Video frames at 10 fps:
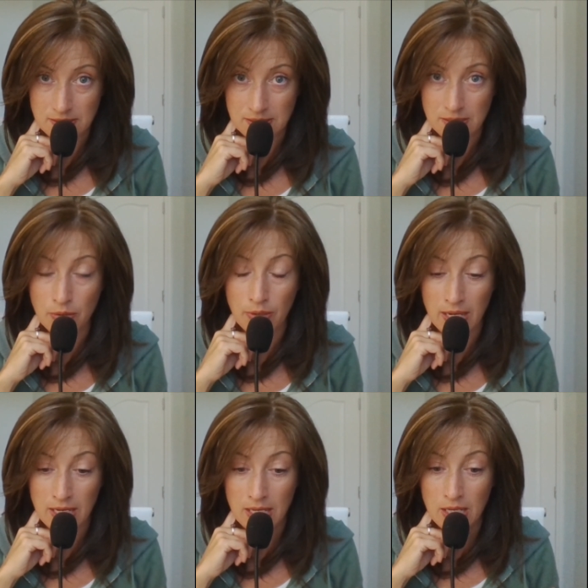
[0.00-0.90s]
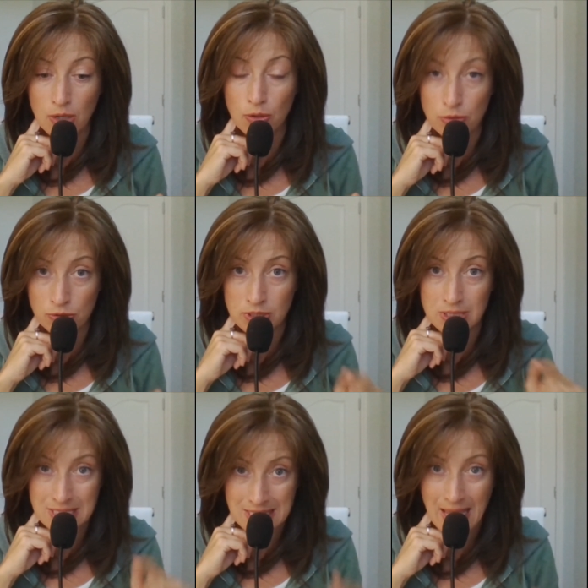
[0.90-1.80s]
Okay, who's
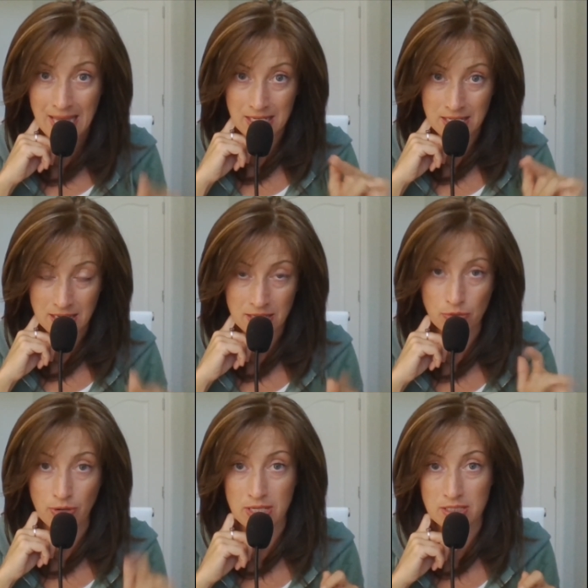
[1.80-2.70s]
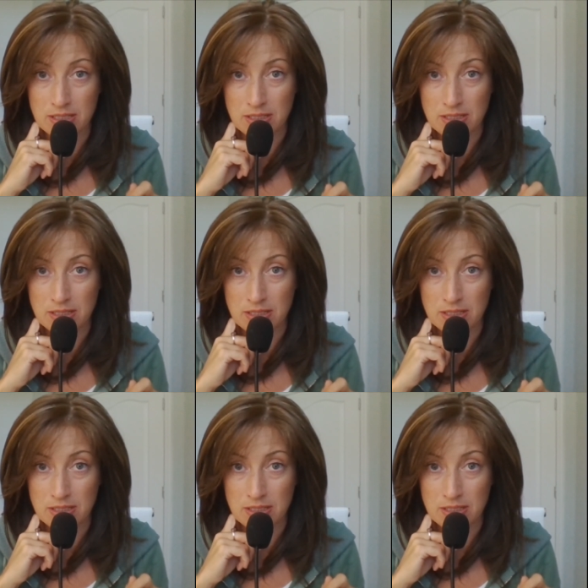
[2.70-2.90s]
dead in Christ?